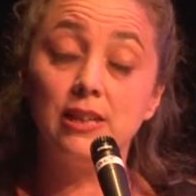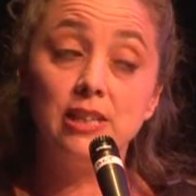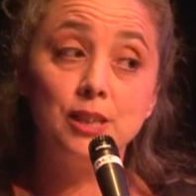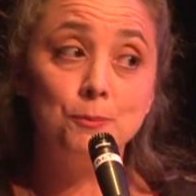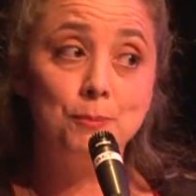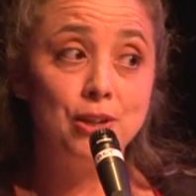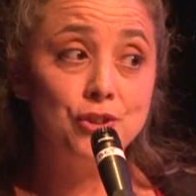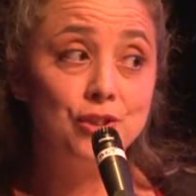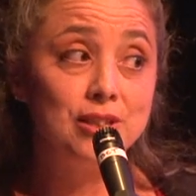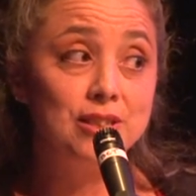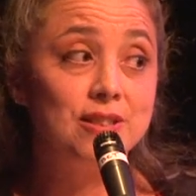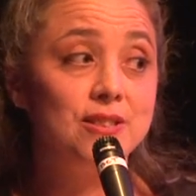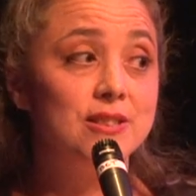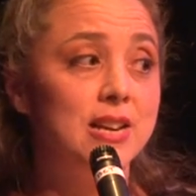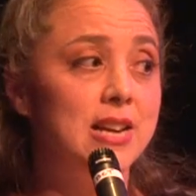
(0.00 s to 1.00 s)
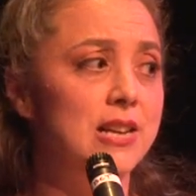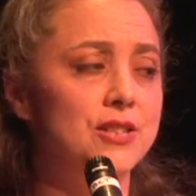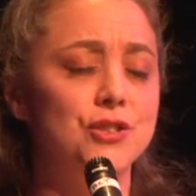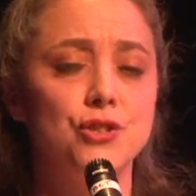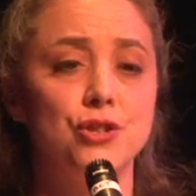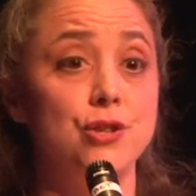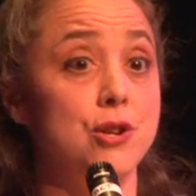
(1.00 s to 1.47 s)
especially since I had
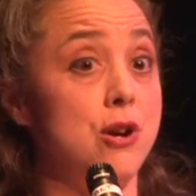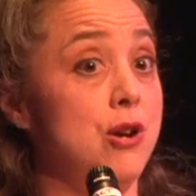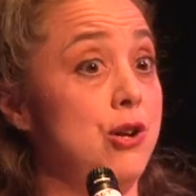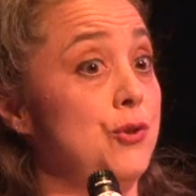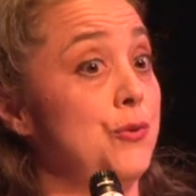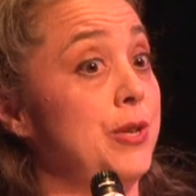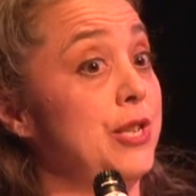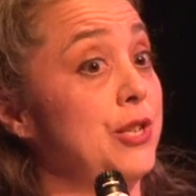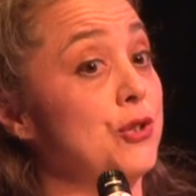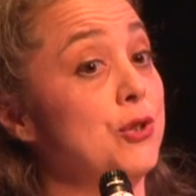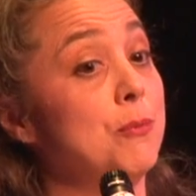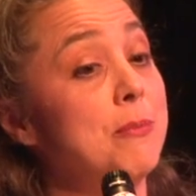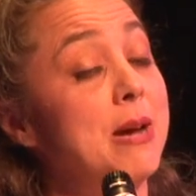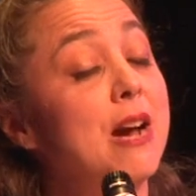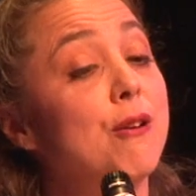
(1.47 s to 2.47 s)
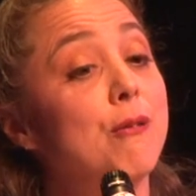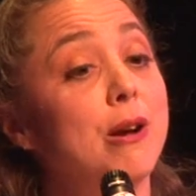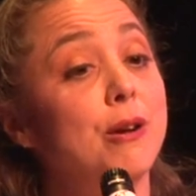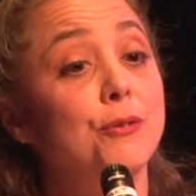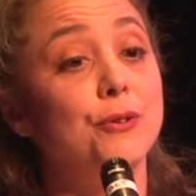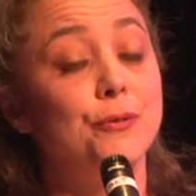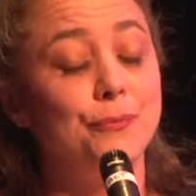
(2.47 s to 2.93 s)
such a non traditional
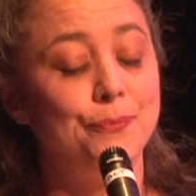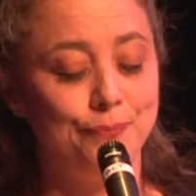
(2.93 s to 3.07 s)
background.